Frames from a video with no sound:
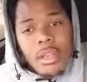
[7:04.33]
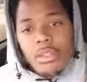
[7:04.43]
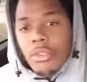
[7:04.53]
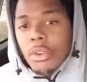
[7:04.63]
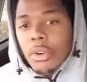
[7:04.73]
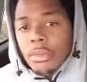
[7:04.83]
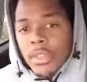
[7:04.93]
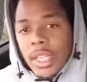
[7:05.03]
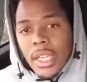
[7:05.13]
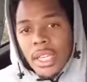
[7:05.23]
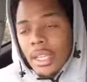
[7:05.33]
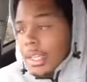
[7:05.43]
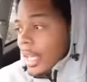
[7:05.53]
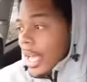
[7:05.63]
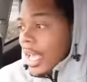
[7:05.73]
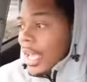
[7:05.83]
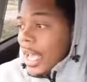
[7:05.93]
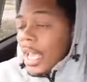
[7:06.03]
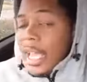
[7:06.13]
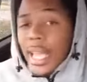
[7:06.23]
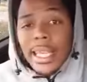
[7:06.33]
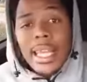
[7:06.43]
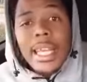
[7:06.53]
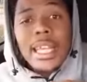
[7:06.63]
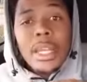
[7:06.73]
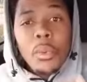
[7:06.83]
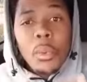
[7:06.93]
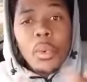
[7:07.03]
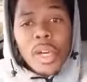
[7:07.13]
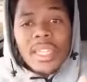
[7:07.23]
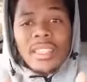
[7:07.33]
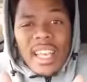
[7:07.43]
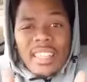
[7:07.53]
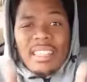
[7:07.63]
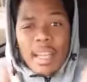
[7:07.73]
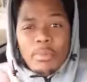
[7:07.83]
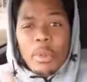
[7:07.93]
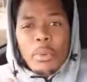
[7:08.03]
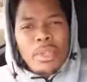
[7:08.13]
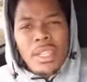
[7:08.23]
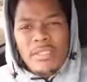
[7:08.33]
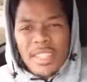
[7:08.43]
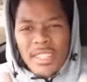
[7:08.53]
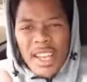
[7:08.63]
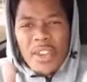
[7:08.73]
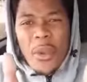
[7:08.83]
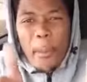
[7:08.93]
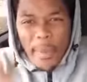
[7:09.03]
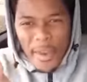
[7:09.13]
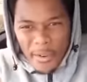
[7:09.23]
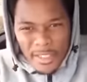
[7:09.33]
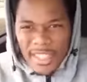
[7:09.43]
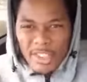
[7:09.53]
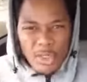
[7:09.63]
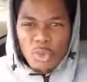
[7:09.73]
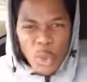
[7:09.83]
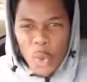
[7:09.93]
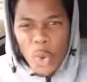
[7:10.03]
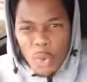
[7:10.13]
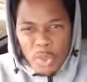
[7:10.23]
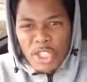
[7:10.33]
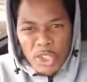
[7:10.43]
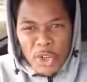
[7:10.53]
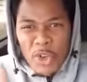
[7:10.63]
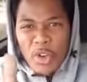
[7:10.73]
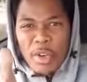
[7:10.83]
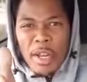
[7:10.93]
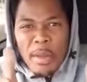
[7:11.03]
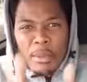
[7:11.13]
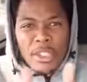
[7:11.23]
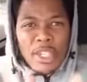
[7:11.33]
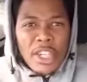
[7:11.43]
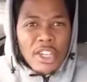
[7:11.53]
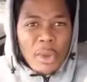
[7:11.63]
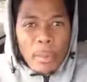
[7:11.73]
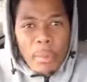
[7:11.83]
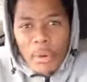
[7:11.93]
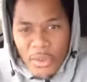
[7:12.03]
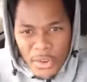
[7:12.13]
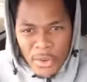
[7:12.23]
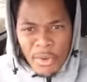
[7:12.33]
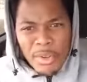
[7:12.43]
You know what I'm saying? Like, and then what is acceptable to even tell your parents that you doing with your particular partner?